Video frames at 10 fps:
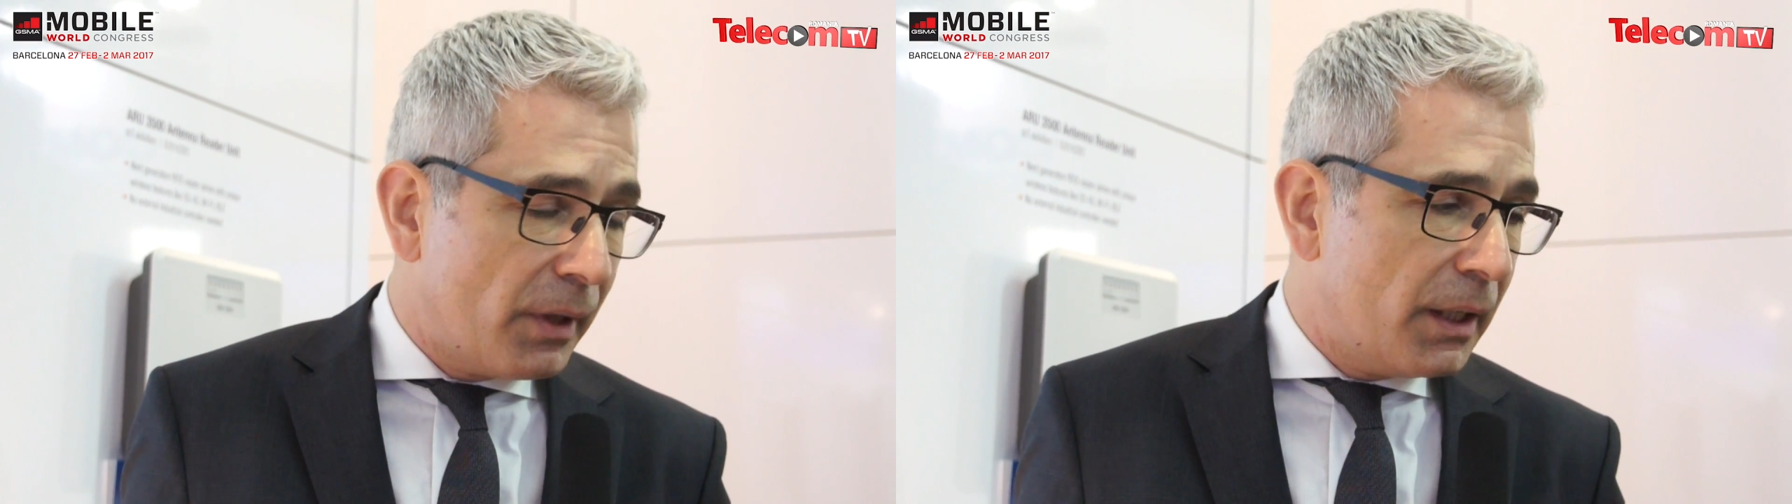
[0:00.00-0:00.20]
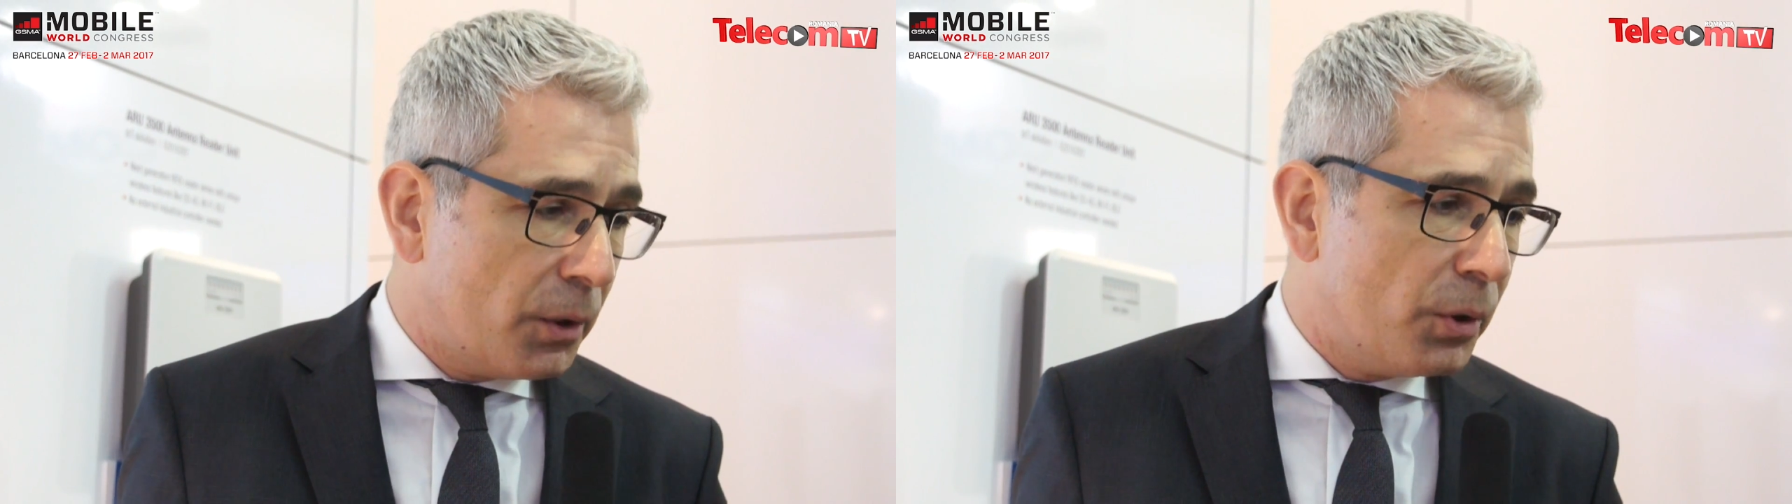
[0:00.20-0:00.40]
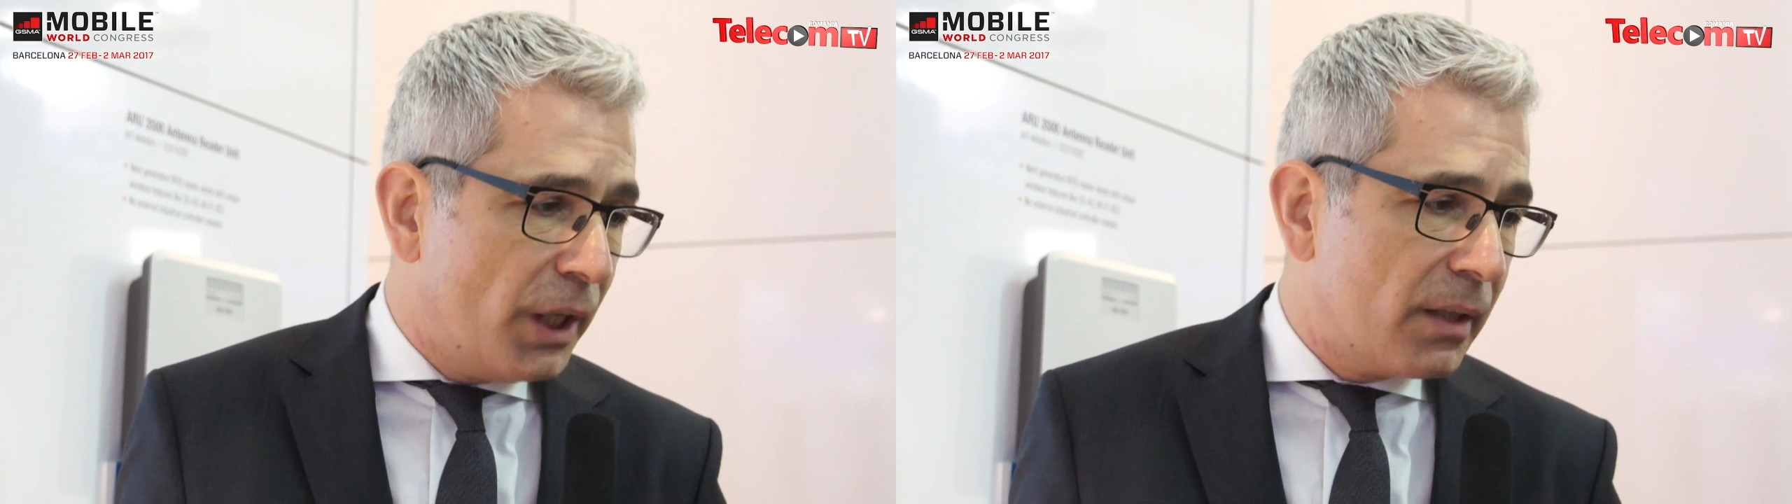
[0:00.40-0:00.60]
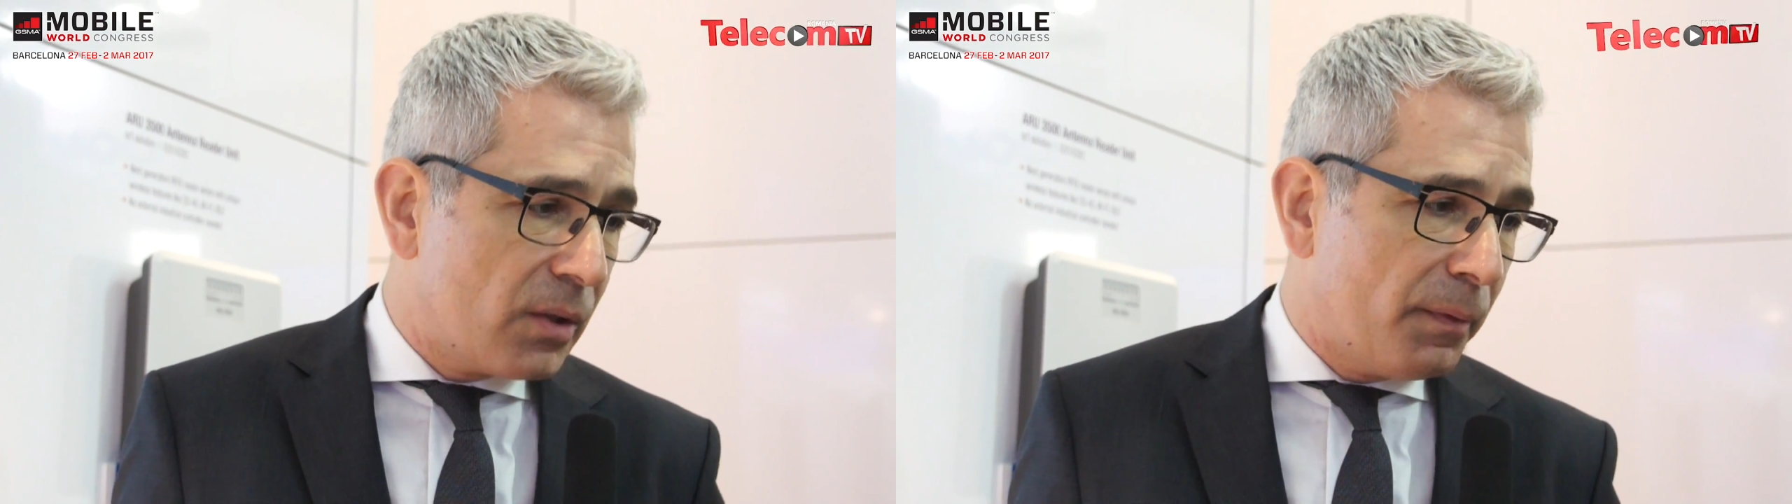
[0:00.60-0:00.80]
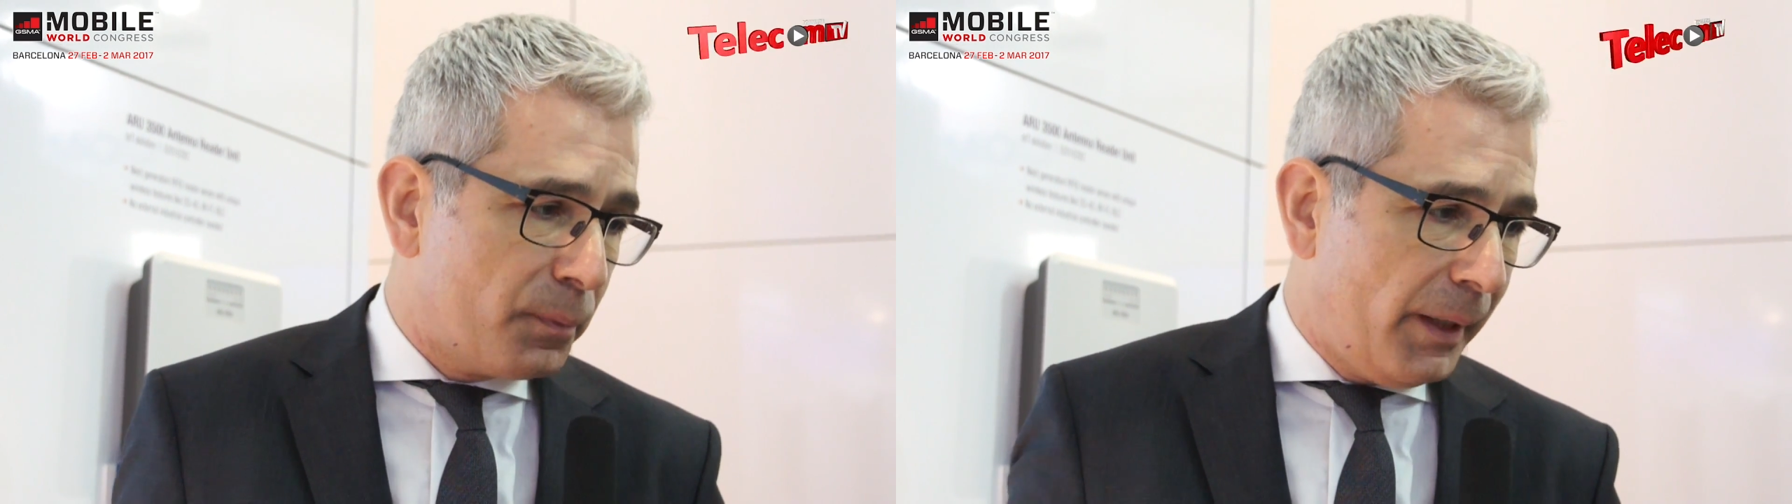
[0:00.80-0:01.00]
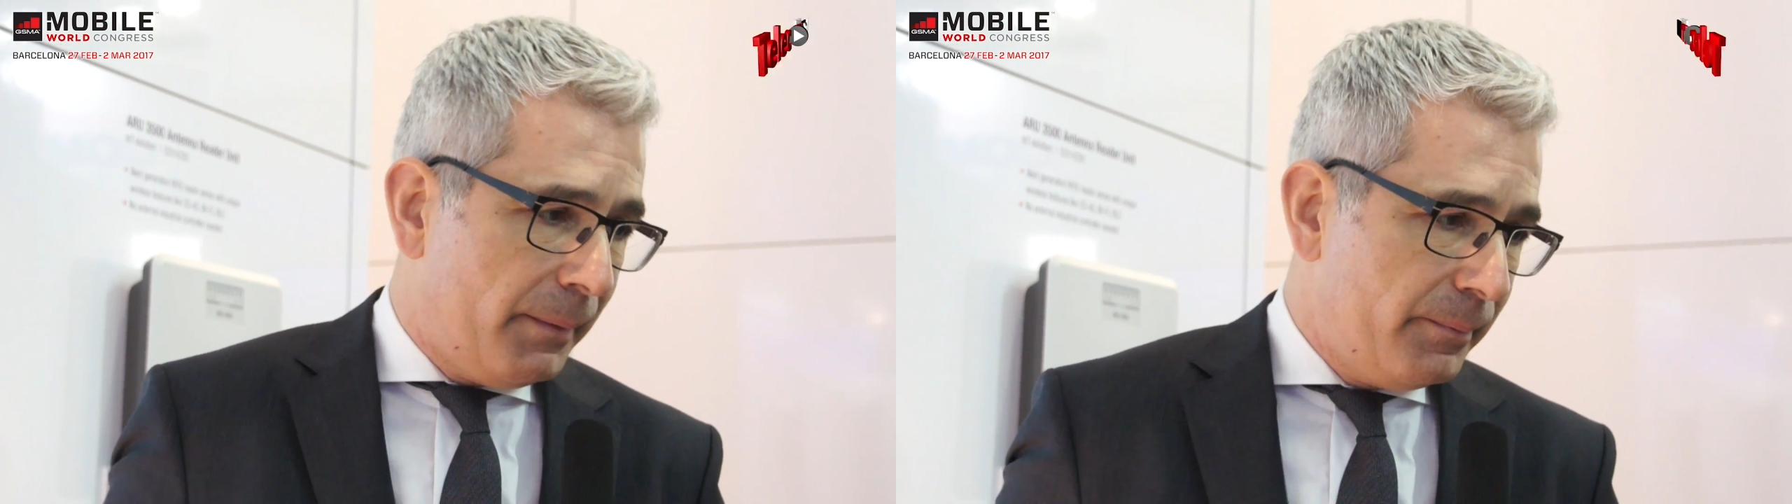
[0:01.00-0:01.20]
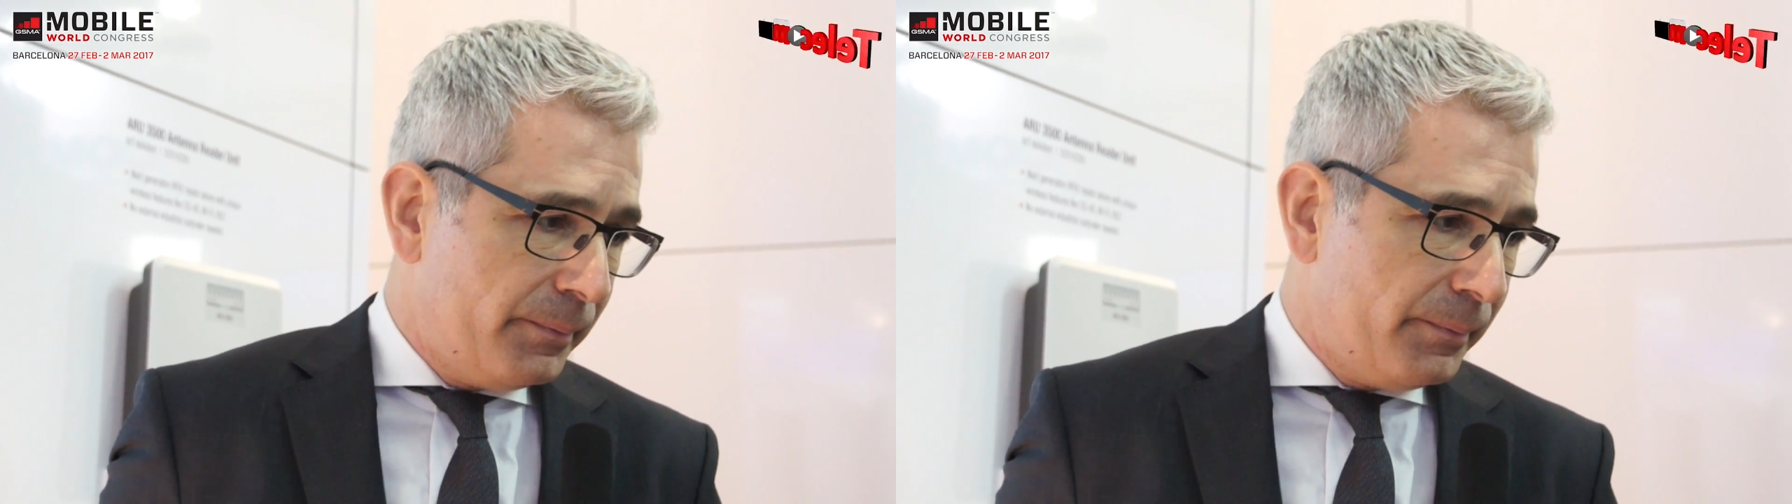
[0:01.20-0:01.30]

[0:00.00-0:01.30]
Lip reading: really unique software.